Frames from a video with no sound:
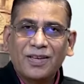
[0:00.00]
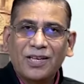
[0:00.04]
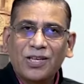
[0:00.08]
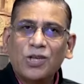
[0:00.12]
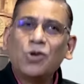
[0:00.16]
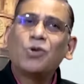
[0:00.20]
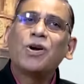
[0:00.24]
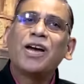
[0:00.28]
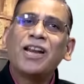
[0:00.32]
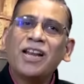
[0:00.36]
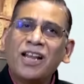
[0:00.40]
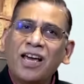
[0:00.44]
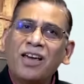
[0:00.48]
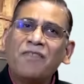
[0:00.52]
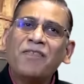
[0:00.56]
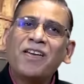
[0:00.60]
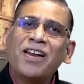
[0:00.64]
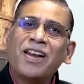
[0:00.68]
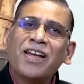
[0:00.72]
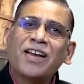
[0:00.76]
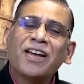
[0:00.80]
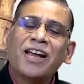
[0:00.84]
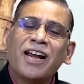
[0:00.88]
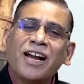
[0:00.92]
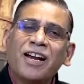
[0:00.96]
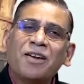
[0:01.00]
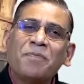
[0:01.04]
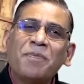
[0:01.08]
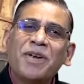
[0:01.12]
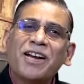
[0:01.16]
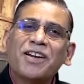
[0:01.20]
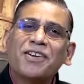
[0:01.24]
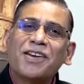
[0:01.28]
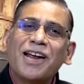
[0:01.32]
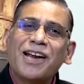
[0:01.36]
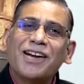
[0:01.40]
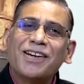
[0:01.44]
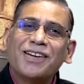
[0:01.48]
You can have an
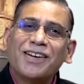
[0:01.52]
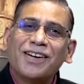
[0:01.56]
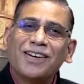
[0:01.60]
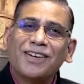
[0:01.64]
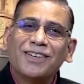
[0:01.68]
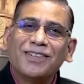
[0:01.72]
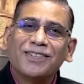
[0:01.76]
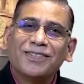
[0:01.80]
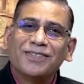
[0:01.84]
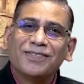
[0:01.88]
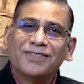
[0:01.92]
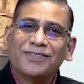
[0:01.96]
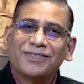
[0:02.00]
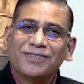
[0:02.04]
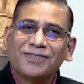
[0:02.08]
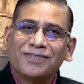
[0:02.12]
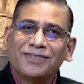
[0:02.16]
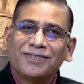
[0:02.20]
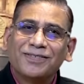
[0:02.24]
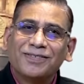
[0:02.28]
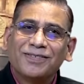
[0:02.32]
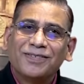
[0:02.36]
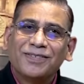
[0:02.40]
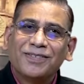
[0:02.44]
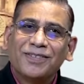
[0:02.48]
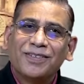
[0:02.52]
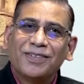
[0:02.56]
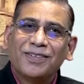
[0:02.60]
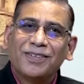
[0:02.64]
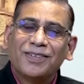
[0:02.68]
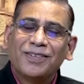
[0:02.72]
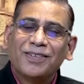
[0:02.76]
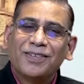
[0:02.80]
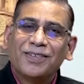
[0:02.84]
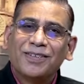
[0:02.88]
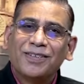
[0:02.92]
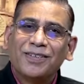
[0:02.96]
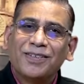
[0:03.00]
academic title.
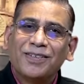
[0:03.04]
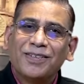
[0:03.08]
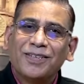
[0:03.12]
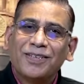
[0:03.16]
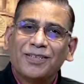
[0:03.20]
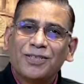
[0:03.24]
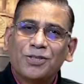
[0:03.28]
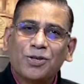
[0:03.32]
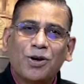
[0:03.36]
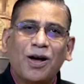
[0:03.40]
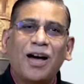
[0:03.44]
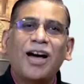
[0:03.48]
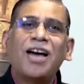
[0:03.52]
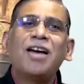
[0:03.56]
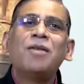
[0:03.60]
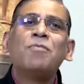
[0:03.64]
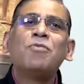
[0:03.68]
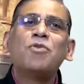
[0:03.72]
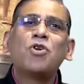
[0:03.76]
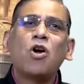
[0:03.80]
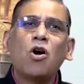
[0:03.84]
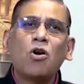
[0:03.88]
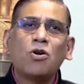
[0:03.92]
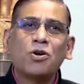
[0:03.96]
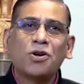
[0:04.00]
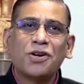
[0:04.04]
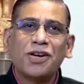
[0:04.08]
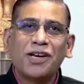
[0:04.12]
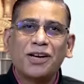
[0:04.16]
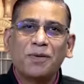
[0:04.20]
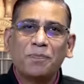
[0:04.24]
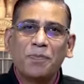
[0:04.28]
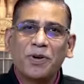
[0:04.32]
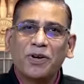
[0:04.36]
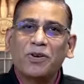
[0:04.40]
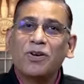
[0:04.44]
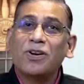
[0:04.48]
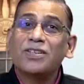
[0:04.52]
So I am
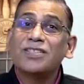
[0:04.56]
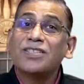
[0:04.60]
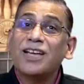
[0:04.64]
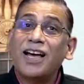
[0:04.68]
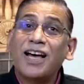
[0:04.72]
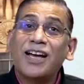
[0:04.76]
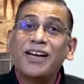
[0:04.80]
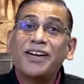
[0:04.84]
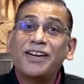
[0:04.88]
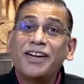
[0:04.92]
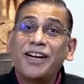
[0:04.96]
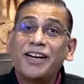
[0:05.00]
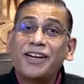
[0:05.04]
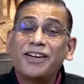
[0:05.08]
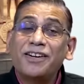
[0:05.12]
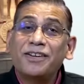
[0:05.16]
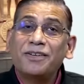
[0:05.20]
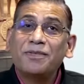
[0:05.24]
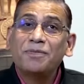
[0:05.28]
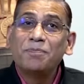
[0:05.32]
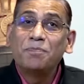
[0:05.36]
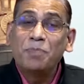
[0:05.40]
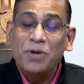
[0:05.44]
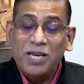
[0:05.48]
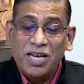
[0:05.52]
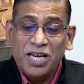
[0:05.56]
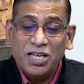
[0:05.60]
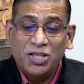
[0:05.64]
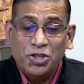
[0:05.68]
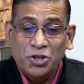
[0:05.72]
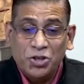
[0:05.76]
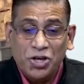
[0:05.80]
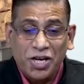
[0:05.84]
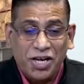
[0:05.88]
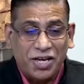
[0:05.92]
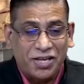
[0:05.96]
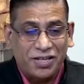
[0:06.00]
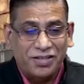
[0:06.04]
doctor because I did
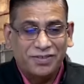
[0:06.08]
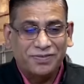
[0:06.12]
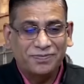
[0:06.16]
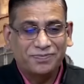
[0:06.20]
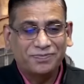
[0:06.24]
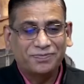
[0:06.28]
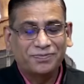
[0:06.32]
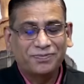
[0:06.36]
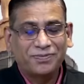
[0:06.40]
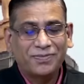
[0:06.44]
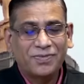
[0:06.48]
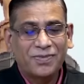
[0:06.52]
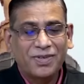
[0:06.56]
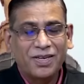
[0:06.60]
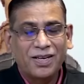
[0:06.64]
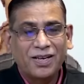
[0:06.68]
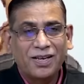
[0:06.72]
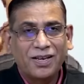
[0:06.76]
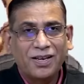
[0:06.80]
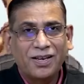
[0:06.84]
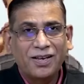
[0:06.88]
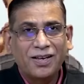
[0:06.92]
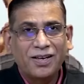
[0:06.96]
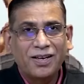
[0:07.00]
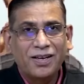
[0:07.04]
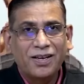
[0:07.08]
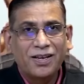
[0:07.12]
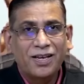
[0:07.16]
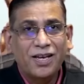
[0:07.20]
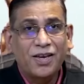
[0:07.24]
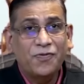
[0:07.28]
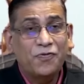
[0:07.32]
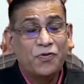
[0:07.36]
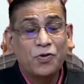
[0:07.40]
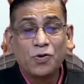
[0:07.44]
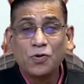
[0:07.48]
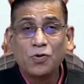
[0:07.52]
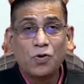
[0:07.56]
PhD.
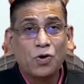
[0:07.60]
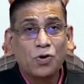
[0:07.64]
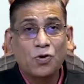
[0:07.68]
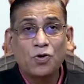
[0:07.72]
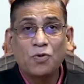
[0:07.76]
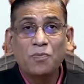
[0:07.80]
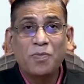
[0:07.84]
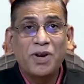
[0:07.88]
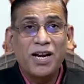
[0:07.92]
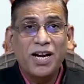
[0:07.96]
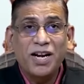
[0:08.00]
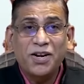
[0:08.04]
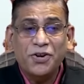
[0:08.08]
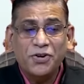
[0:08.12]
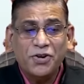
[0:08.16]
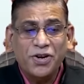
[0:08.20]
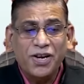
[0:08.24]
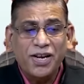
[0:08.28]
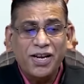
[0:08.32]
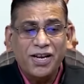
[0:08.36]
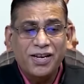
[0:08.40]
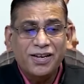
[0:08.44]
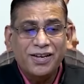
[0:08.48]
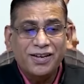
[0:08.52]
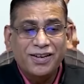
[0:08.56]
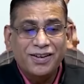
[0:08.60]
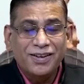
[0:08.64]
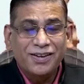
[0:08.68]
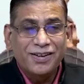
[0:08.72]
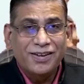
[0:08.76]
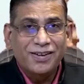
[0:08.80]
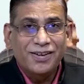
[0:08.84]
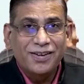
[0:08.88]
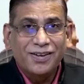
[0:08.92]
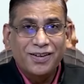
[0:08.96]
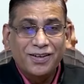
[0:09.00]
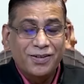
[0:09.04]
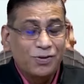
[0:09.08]
If you go to military,
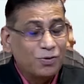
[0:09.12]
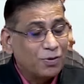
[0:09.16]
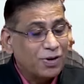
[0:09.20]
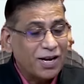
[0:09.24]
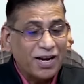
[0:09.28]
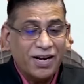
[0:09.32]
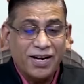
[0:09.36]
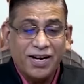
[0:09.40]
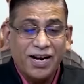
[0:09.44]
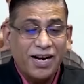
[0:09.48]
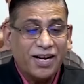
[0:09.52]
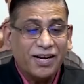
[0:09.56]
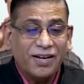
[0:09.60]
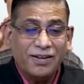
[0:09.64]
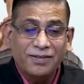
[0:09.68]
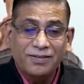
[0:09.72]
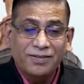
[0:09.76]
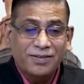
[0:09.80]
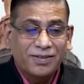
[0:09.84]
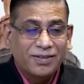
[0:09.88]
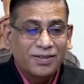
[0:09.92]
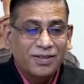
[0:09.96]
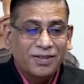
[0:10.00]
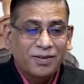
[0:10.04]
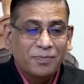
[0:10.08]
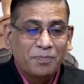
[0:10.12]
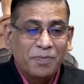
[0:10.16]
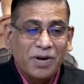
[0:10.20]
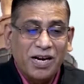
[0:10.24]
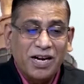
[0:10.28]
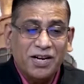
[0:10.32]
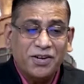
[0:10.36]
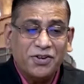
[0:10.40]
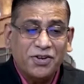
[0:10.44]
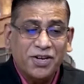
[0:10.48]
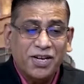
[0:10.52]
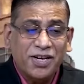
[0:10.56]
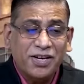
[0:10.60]
you can get
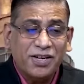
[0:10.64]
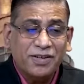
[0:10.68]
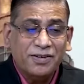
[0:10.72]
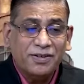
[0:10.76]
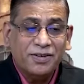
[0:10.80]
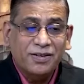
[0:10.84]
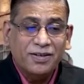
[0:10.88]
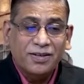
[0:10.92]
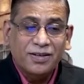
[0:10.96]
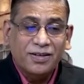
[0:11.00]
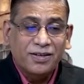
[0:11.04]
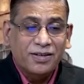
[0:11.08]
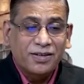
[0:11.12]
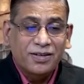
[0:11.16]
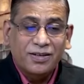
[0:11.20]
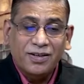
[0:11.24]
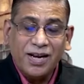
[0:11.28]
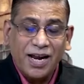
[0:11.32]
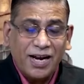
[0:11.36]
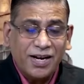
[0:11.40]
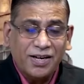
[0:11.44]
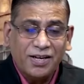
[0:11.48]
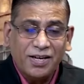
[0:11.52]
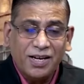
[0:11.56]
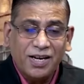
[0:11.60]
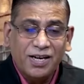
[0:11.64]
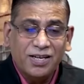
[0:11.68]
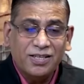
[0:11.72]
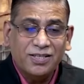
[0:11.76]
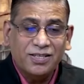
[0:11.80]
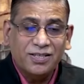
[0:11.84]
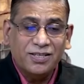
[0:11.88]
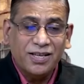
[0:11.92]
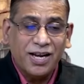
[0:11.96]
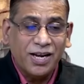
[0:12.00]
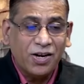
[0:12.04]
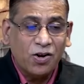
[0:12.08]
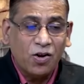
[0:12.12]
military
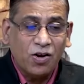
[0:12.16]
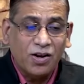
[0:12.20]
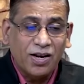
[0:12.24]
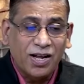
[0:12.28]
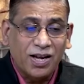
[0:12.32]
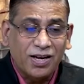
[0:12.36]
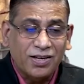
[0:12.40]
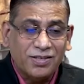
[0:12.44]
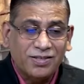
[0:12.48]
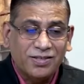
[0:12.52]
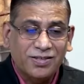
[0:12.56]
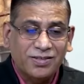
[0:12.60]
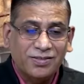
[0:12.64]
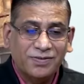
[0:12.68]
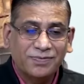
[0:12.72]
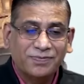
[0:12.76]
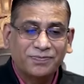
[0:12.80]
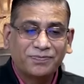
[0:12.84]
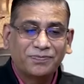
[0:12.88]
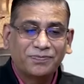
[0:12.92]
titles and honors.